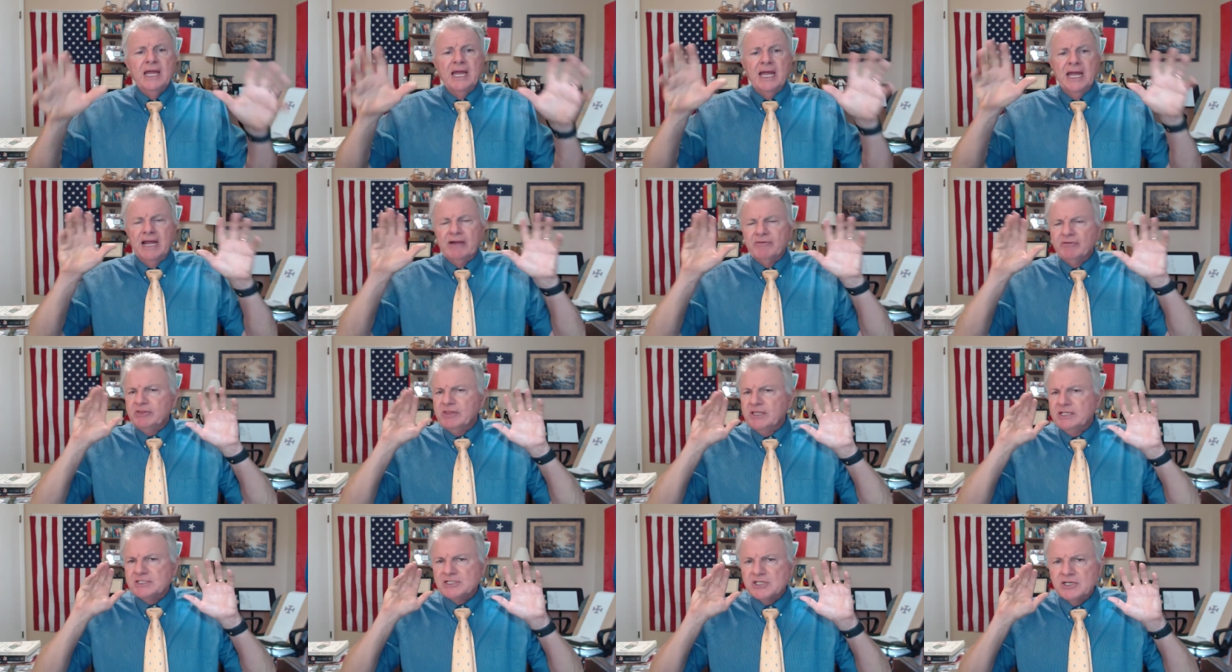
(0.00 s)

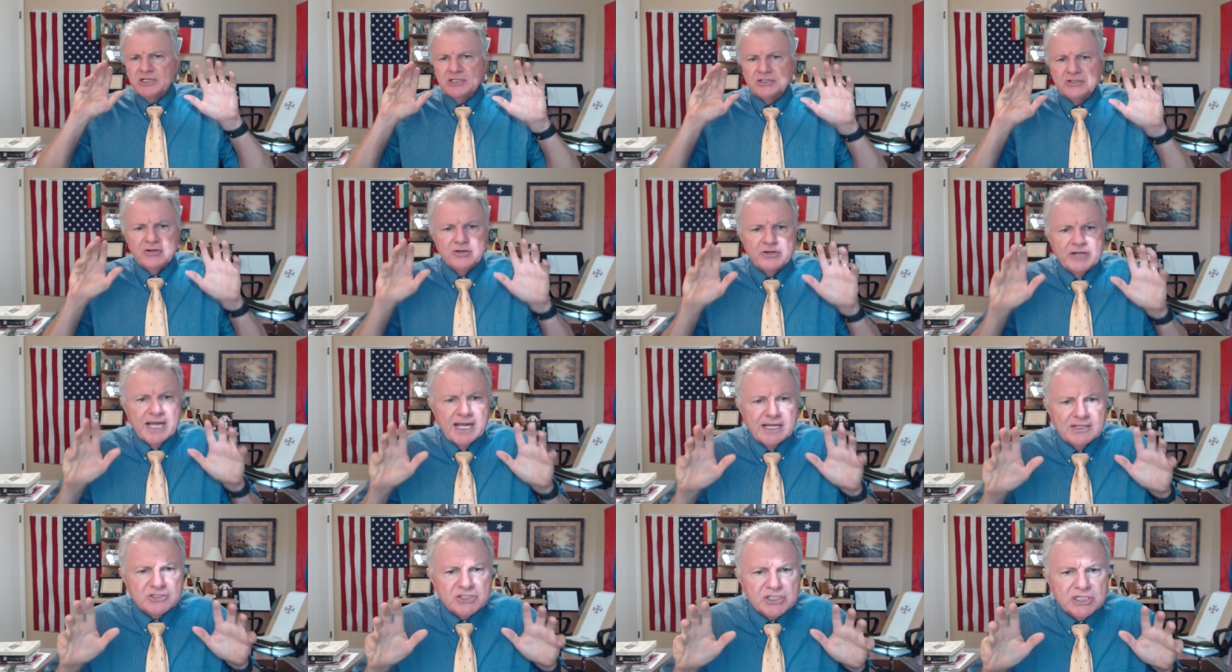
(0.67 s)
everything's going to turn
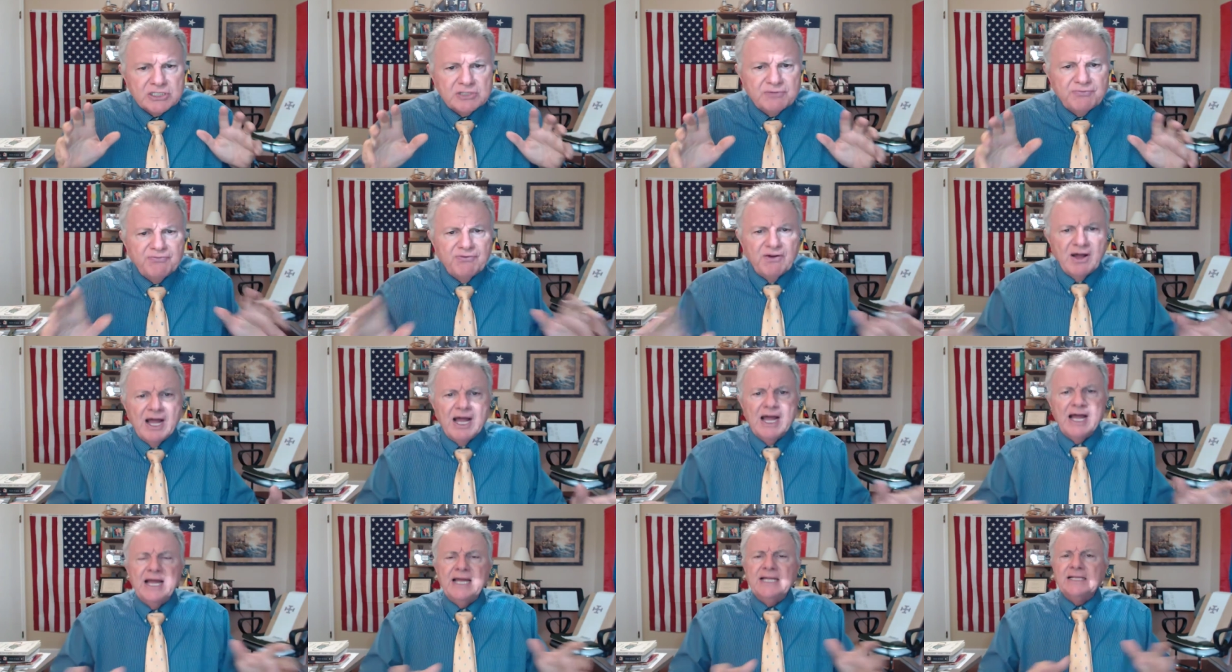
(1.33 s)
out just
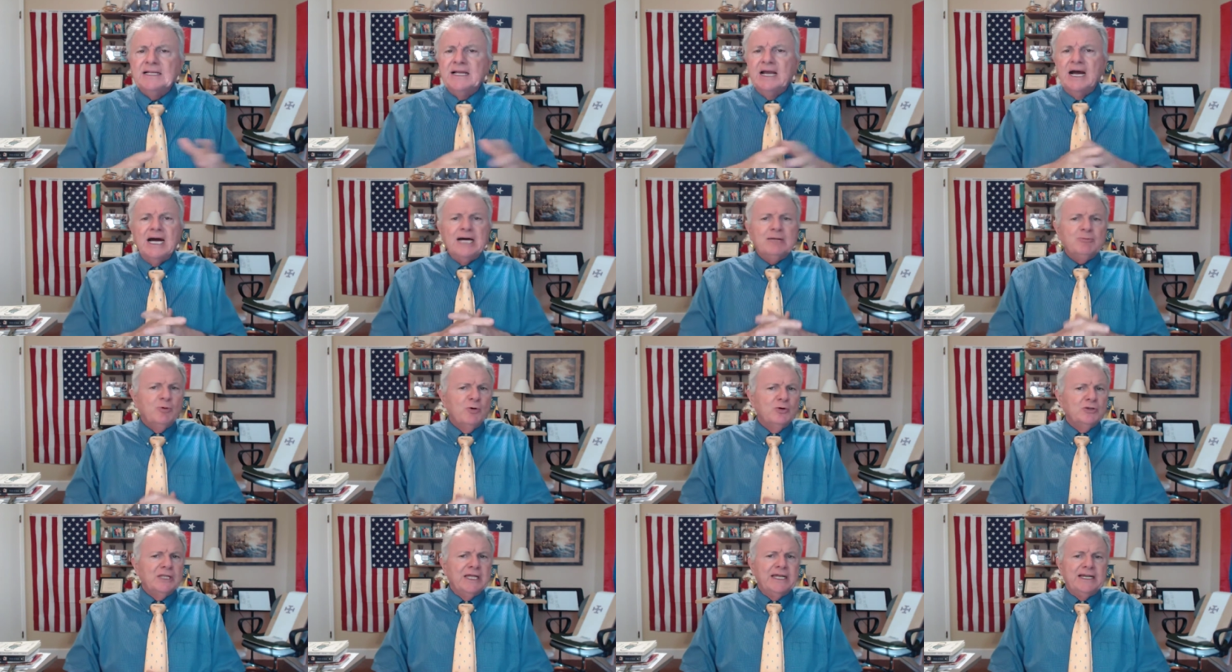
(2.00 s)
fine, God
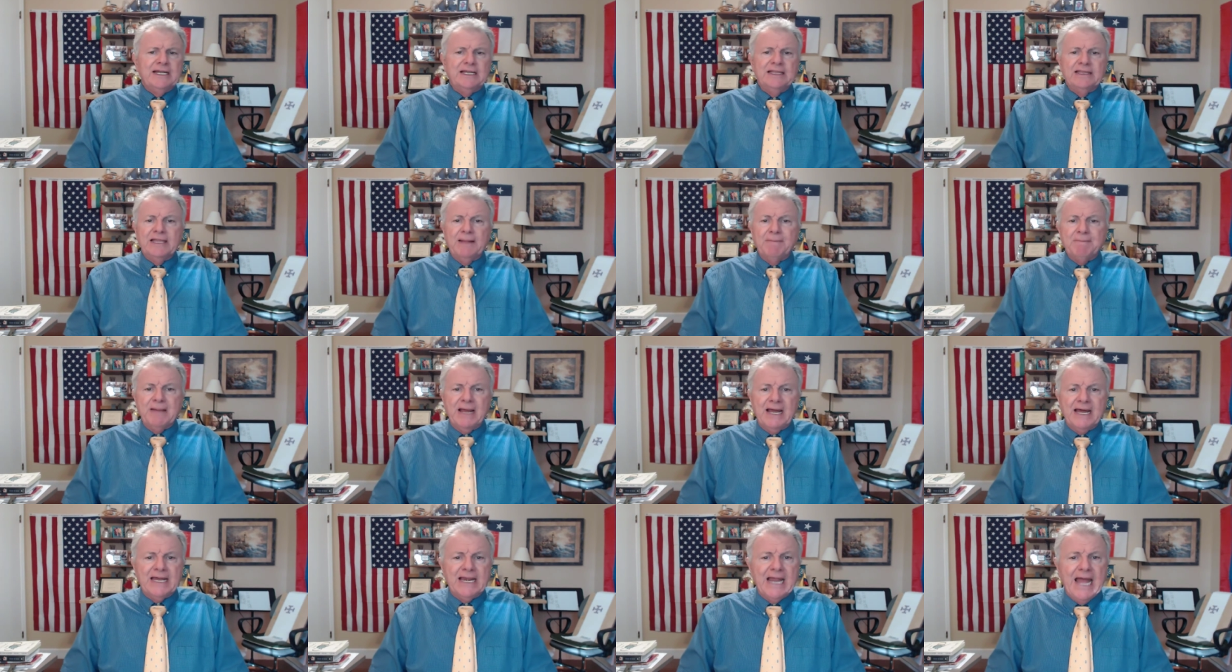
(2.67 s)
won't let anything
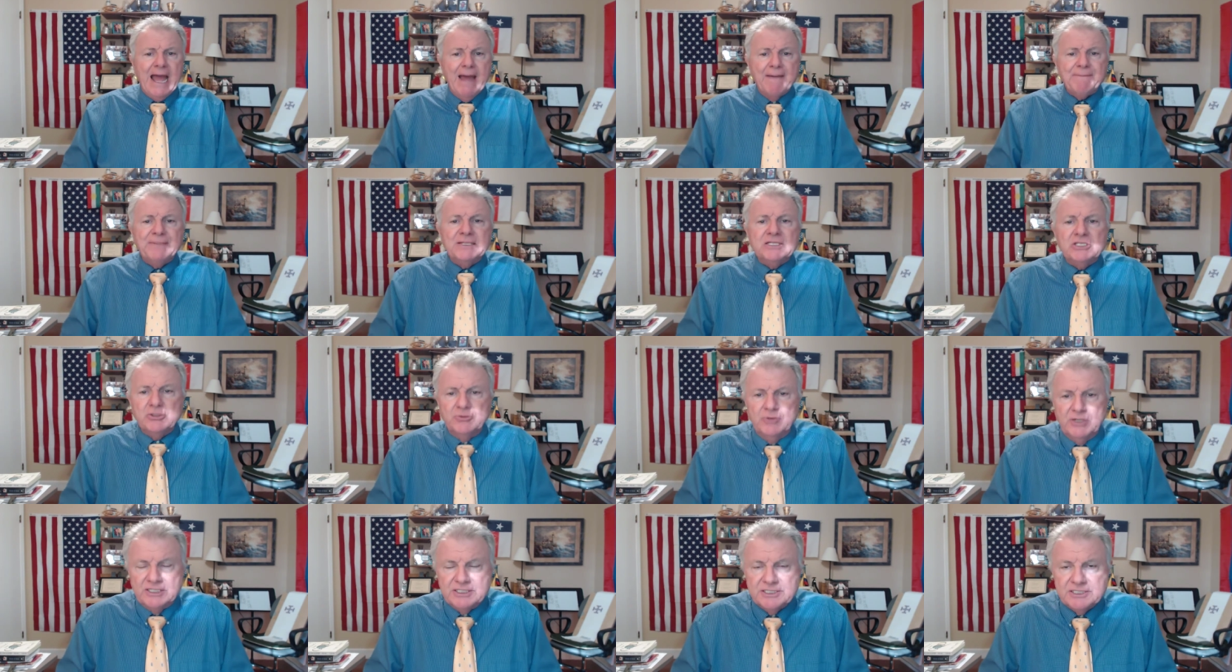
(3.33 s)
bad happen
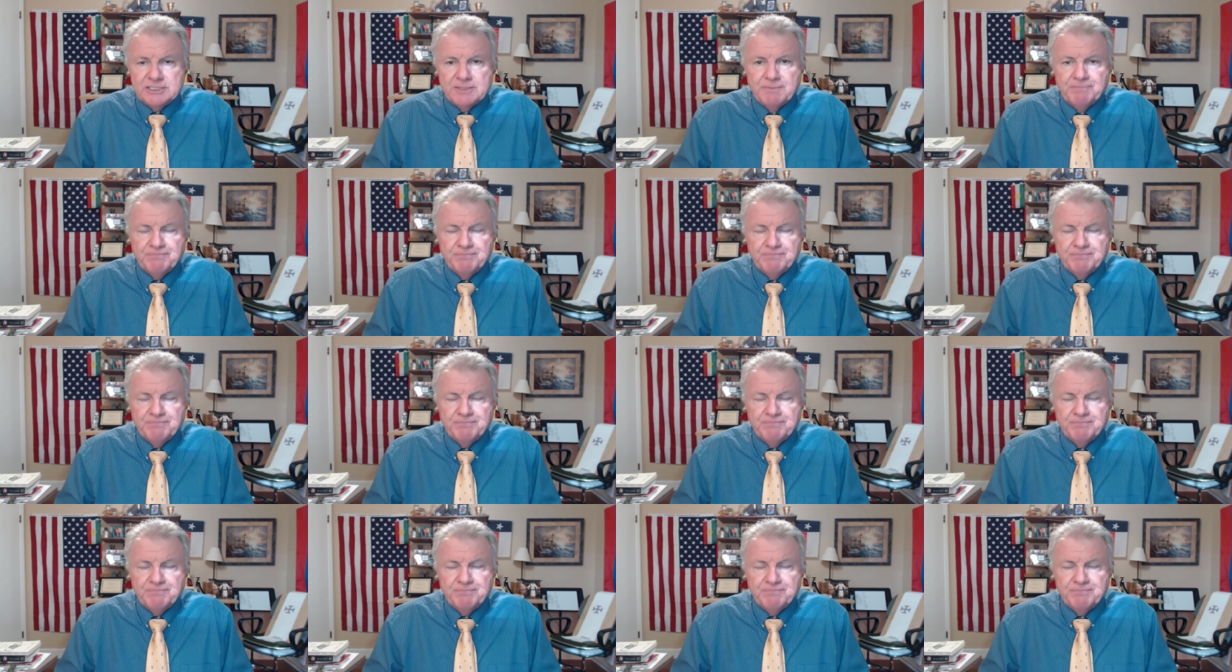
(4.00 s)
to us.